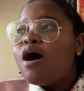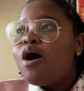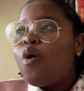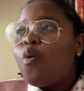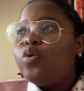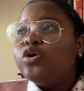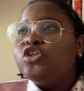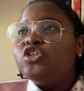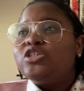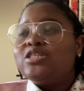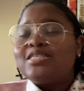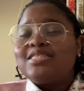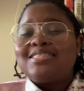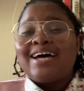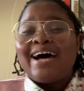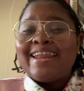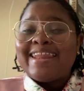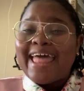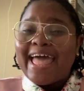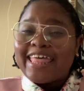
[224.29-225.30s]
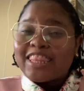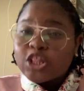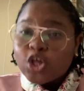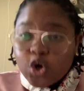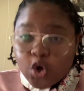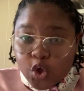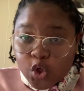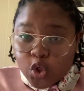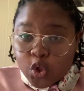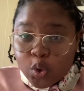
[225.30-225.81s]
which is
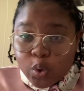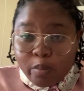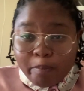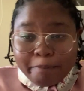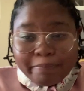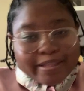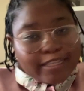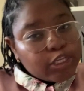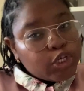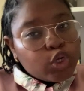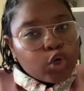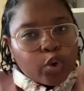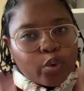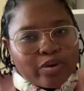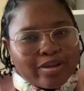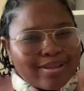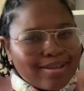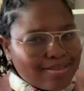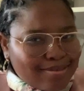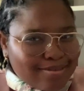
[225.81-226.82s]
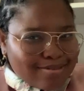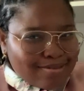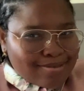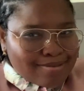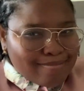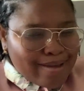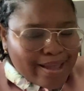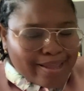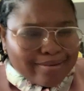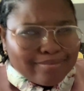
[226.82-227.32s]
unethical, but no, it's
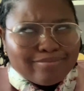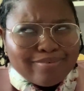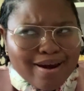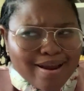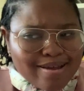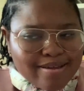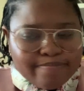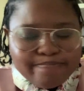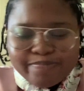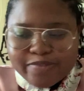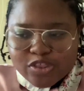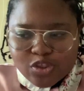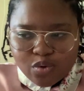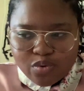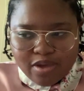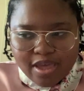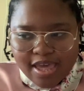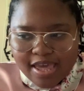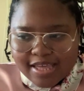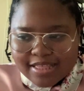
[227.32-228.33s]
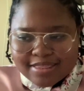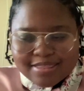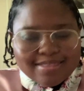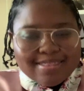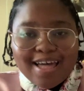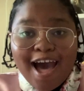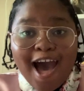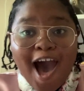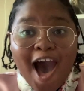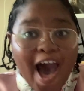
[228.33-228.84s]
not right. It's okay. It's the
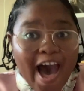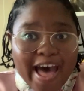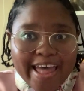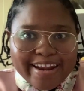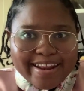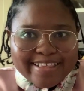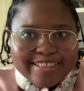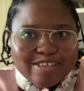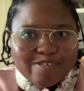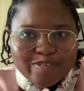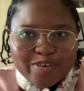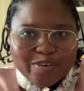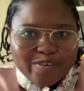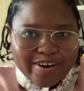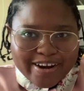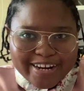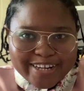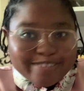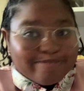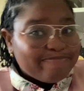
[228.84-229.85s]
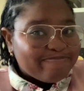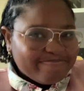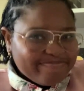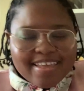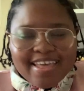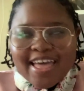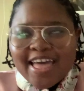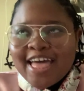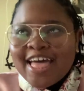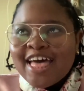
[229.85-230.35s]
hotness of it, right?
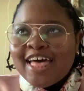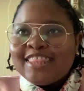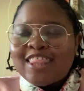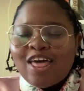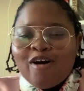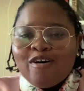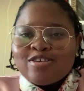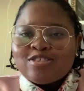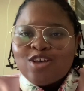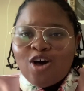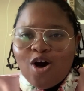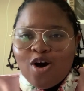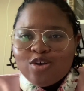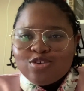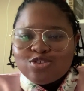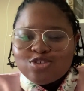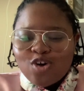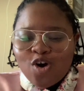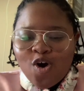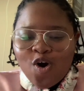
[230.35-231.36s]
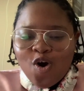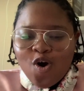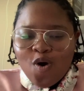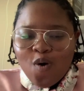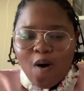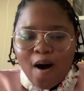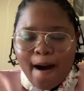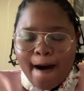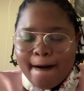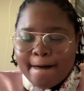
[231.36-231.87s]
There was
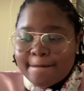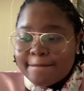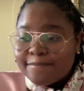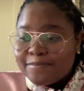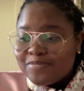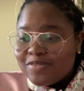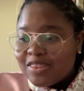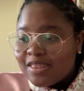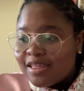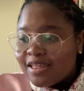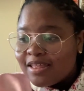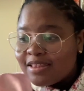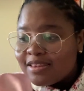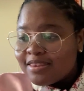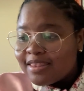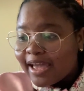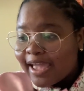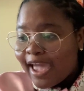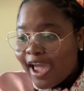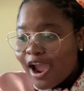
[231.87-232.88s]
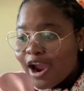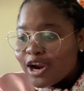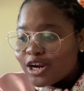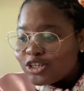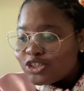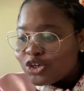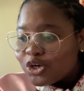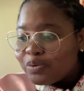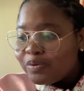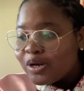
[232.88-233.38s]
also the
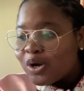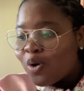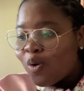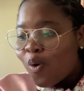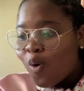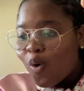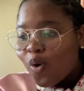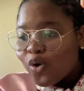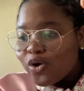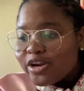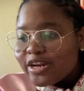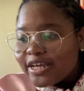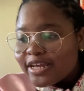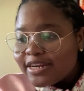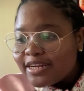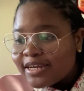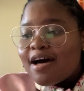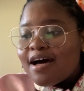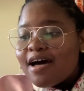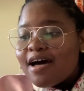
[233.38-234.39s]
character recorded